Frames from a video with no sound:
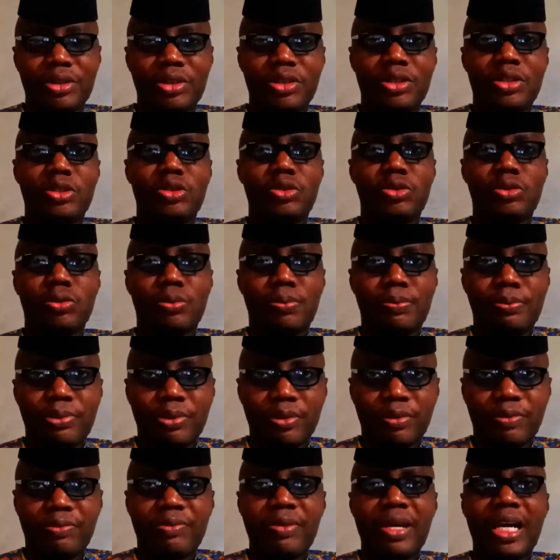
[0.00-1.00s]
you
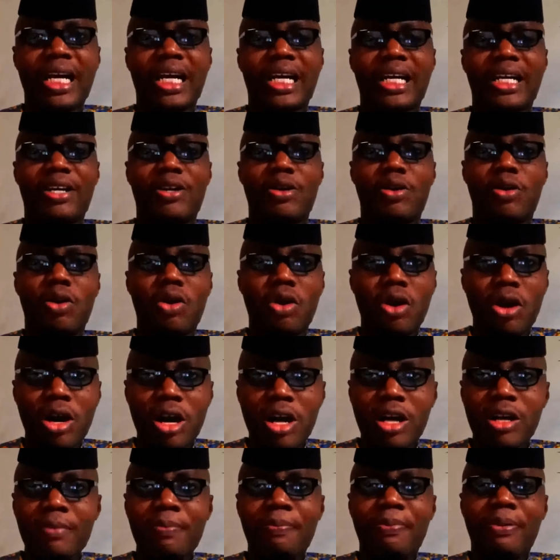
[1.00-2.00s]
profile
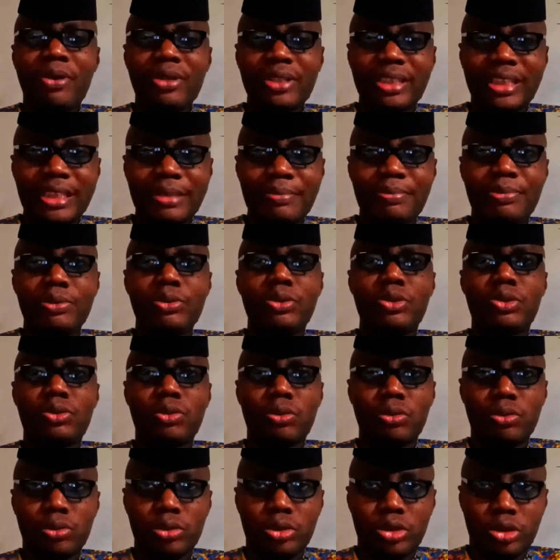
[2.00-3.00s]
all possible
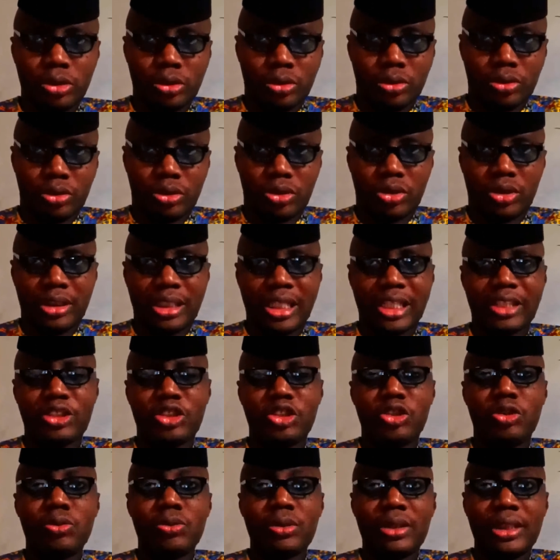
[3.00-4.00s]
solutions that
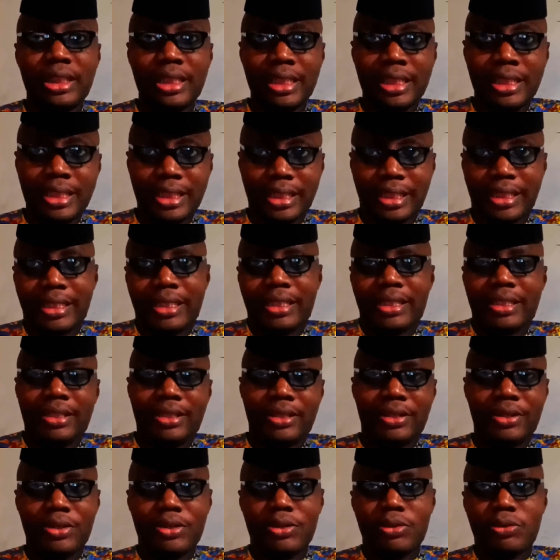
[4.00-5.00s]
you think
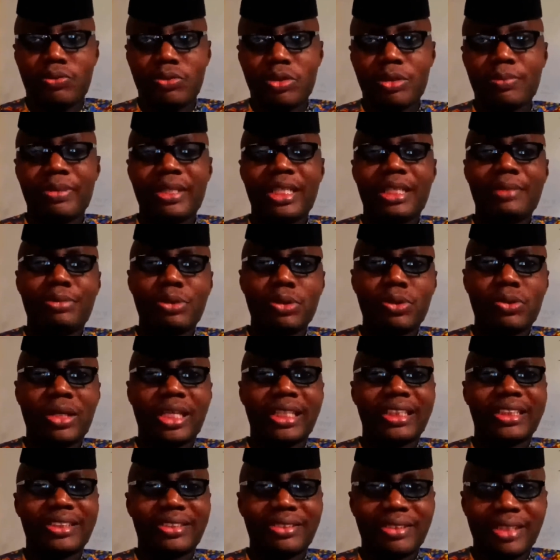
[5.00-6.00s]
will be able to
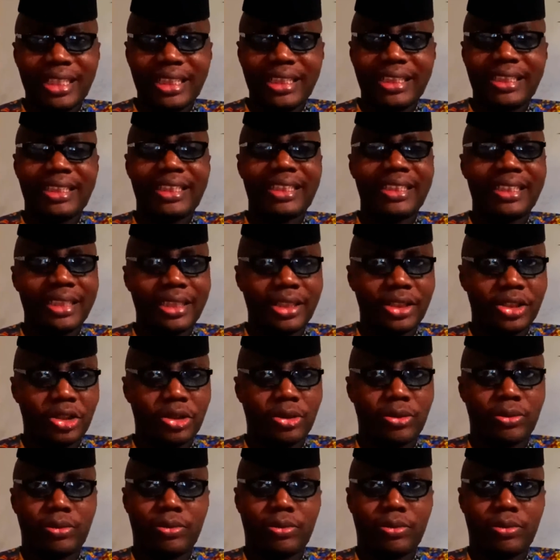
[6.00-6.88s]
address this issue.